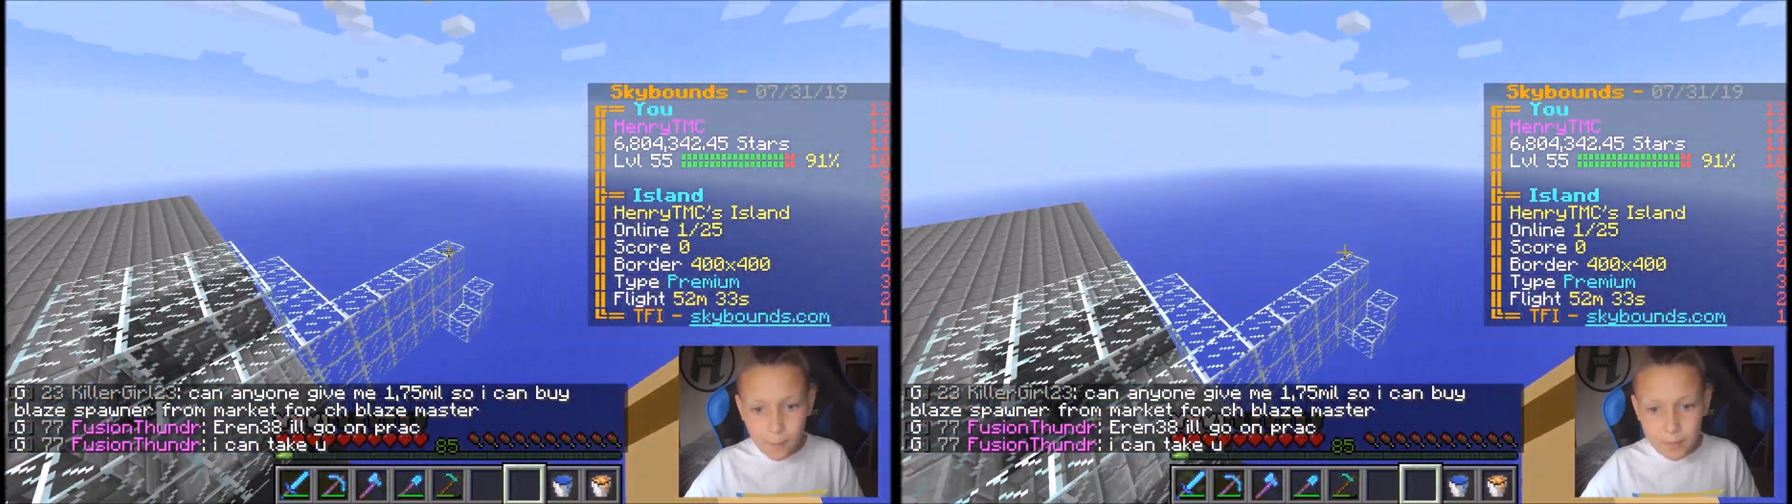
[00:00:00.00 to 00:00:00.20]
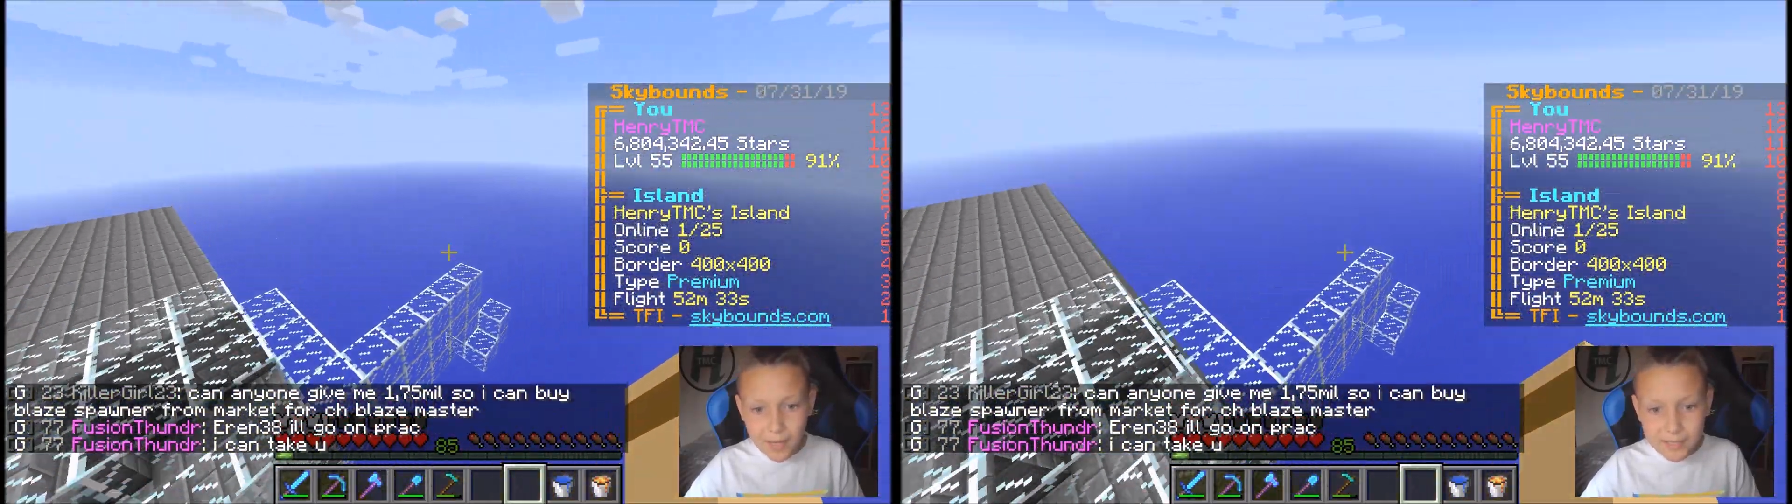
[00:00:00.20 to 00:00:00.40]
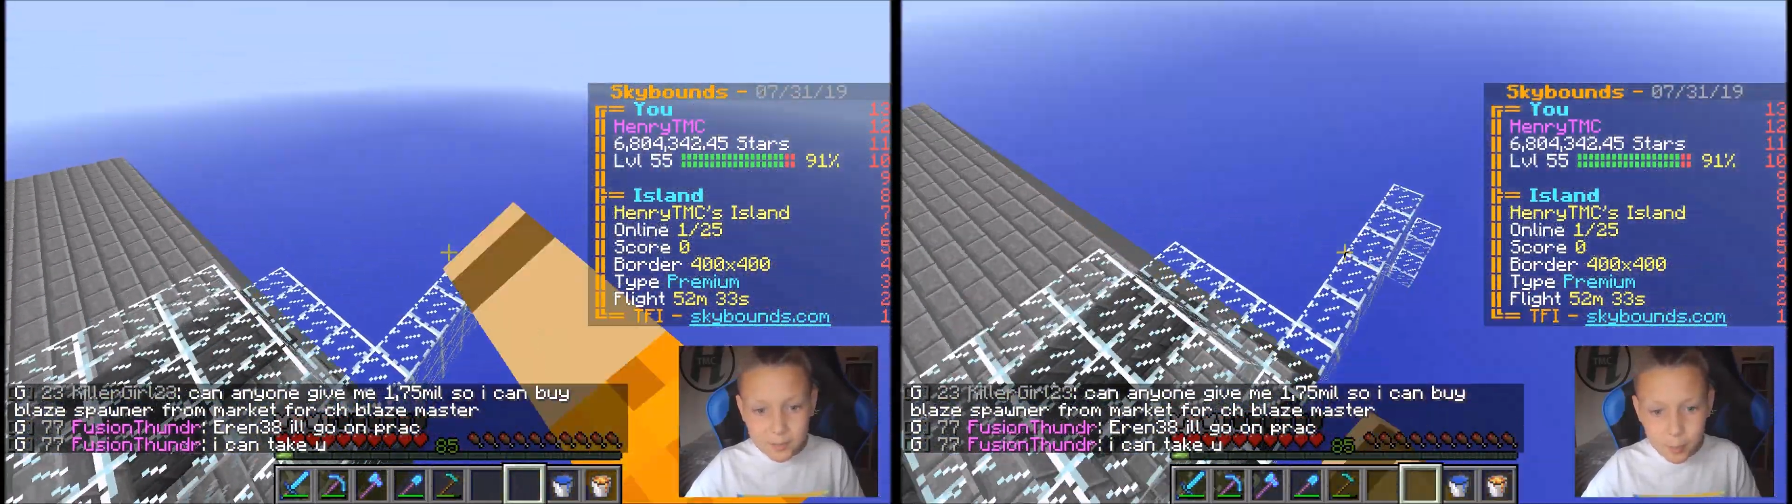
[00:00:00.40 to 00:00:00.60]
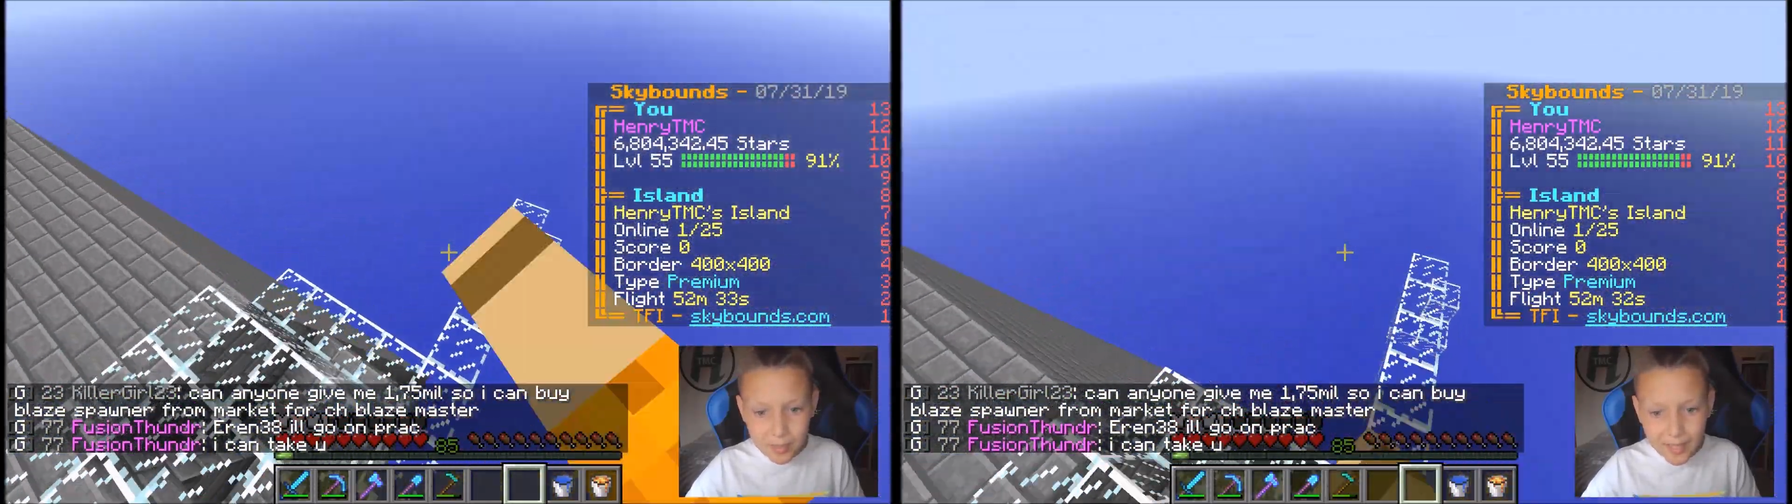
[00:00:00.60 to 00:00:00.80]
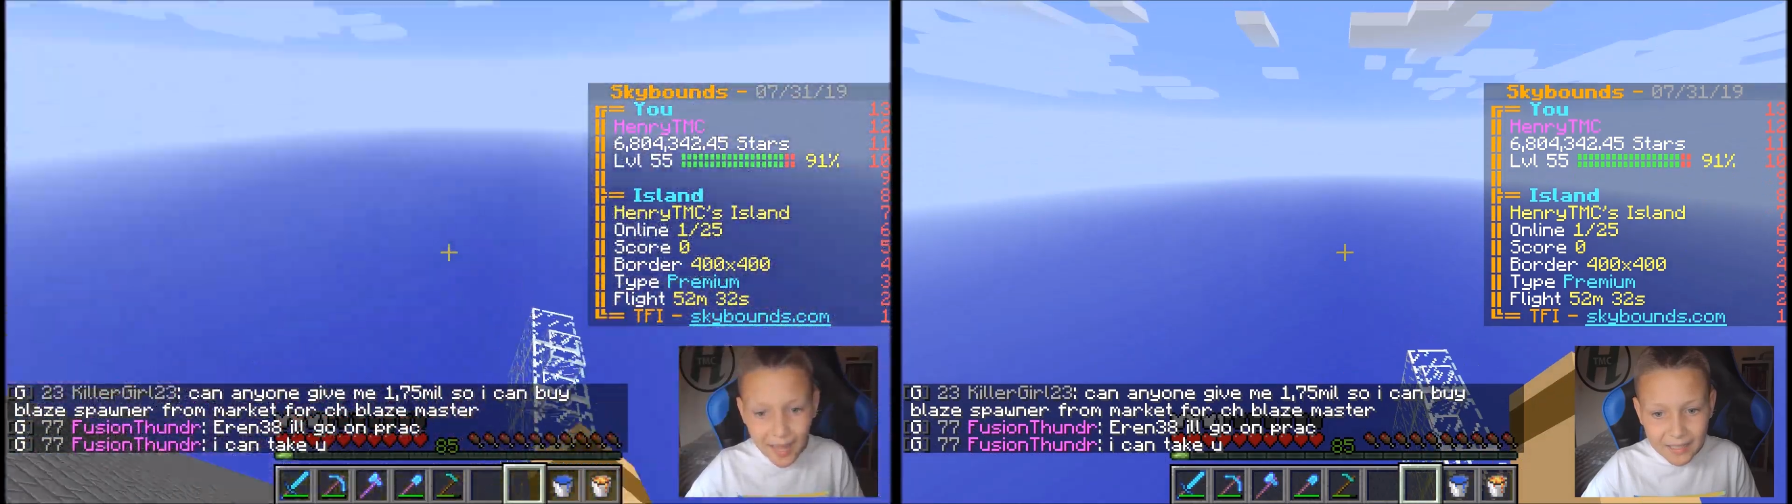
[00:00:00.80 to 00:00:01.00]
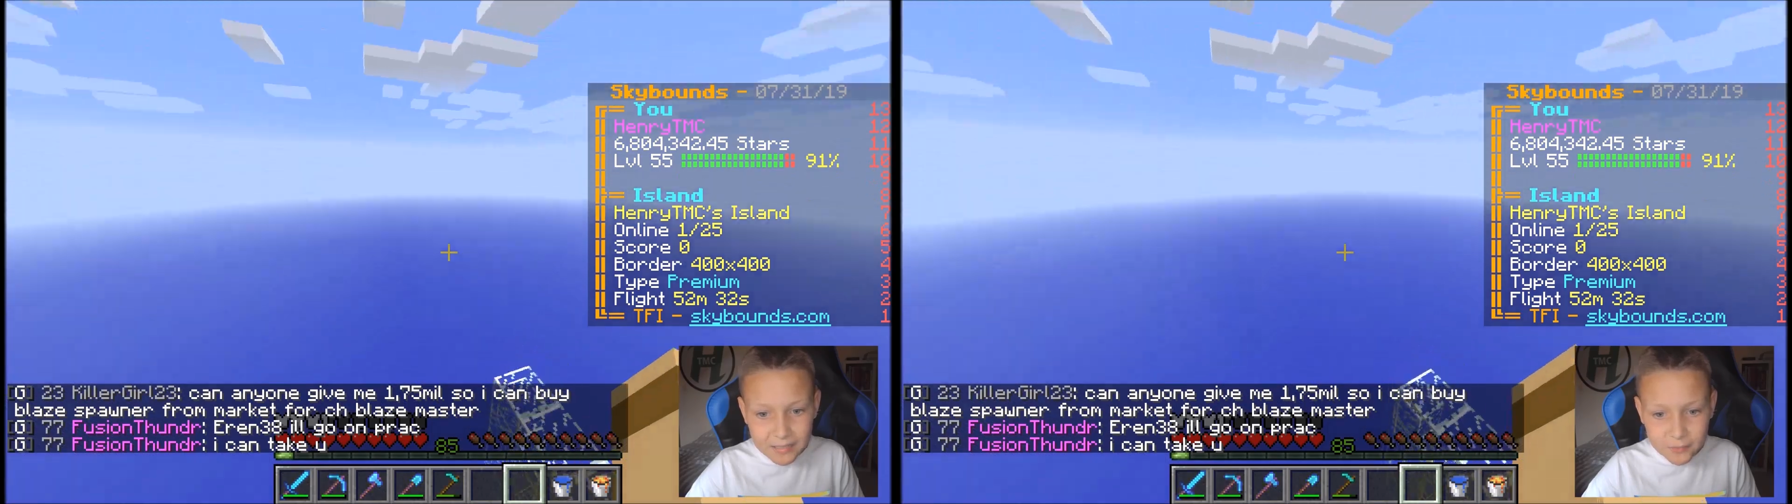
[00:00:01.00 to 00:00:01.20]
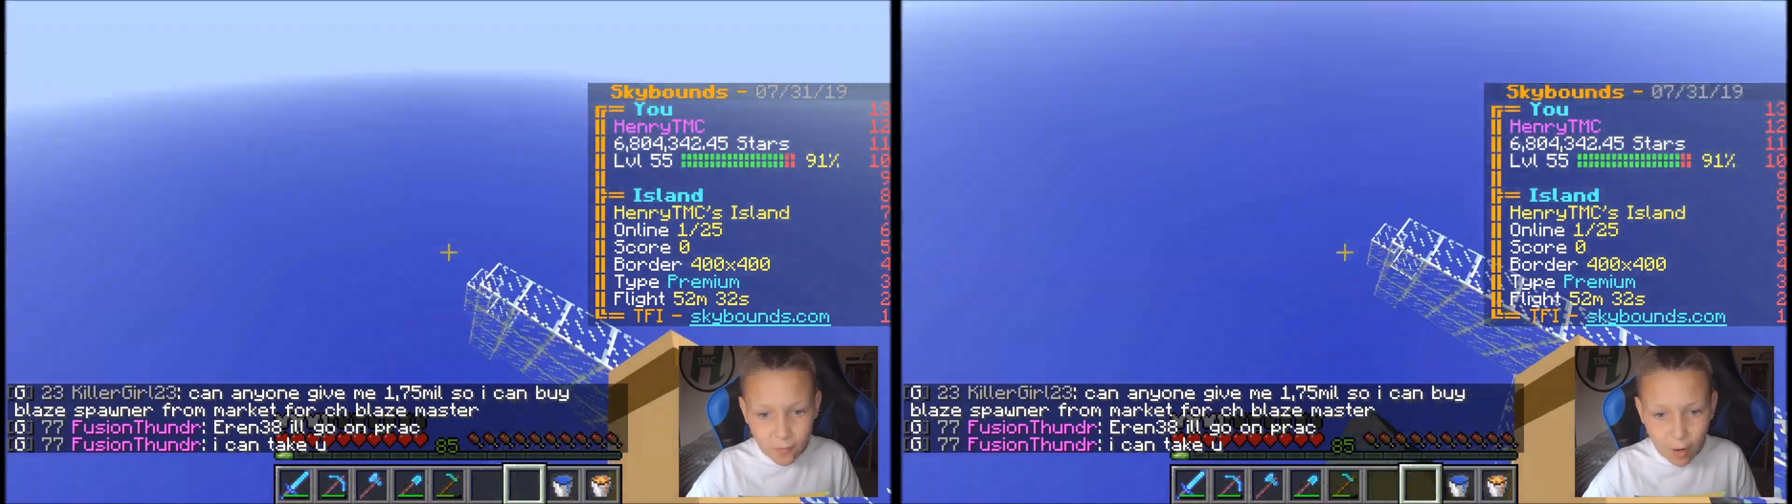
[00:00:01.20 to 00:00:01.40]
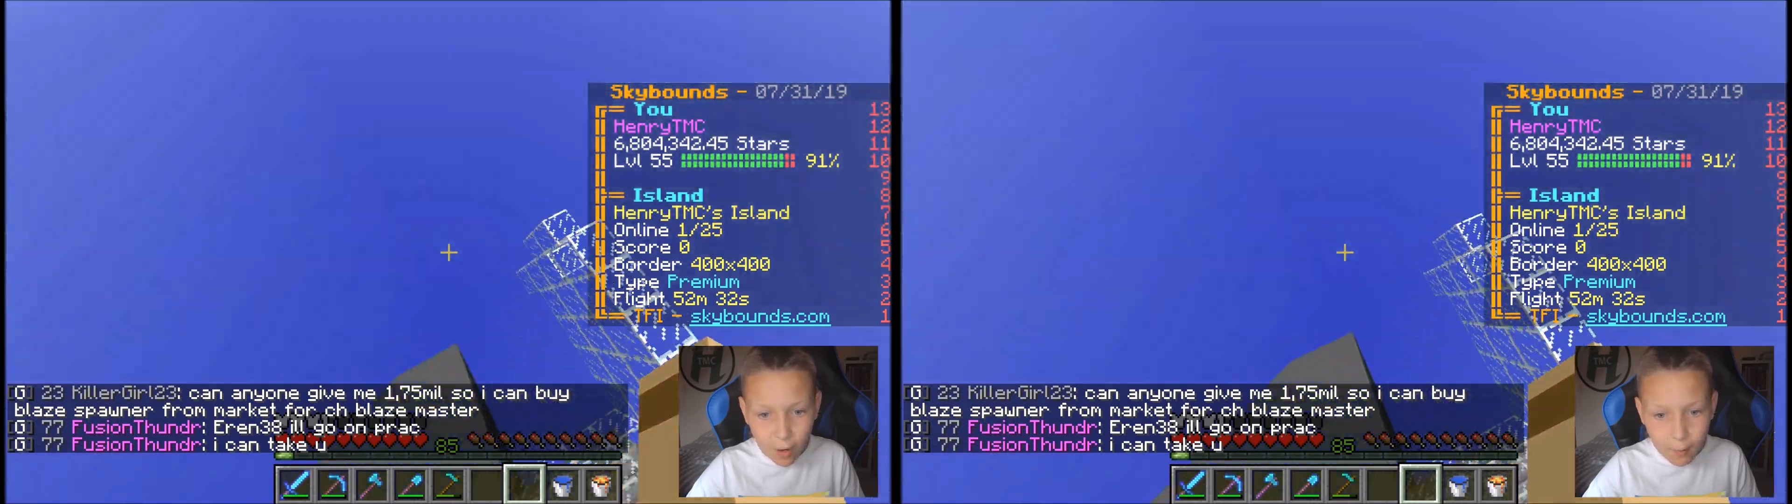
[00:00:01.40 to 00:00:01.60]
I'm planning to put a cactus
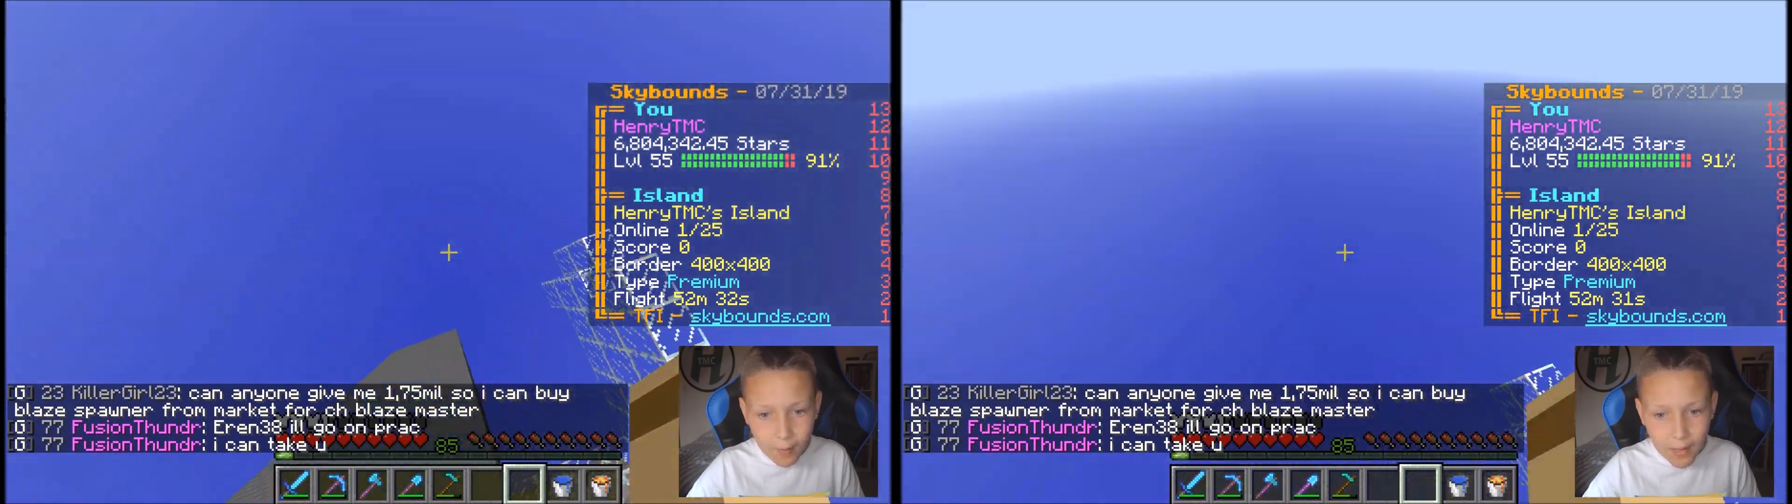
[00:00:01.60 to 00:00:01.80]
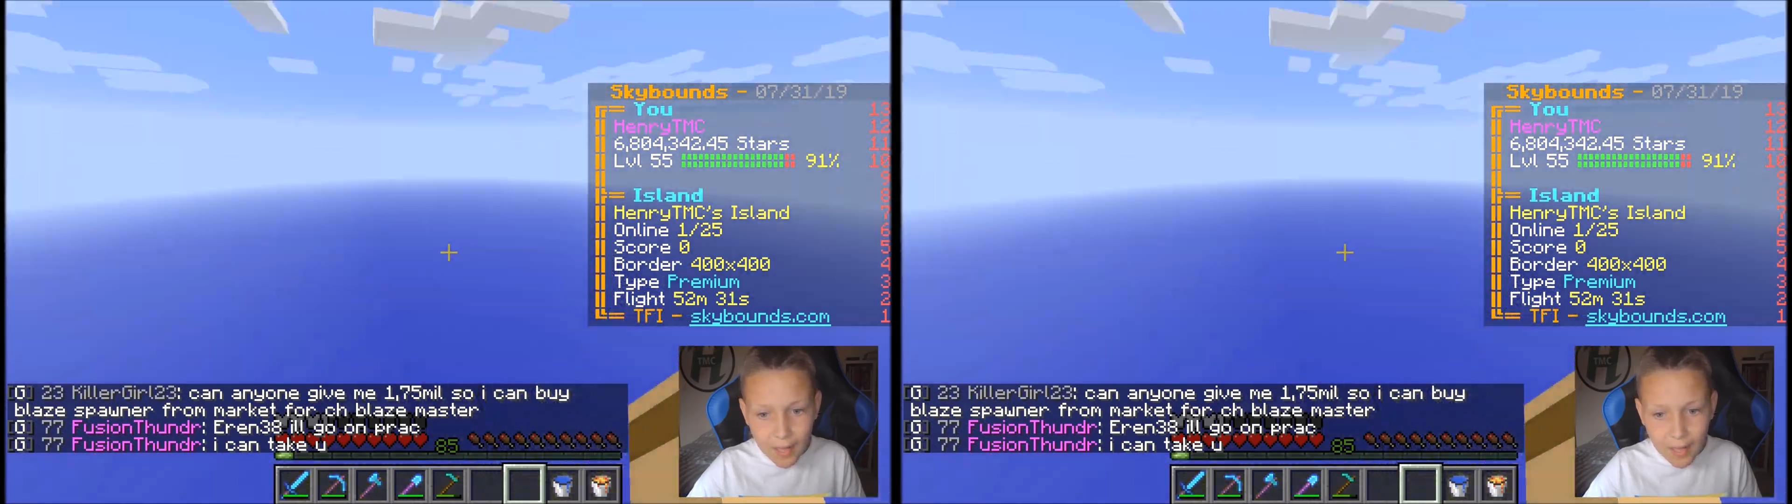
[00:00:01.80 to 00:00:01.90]
farm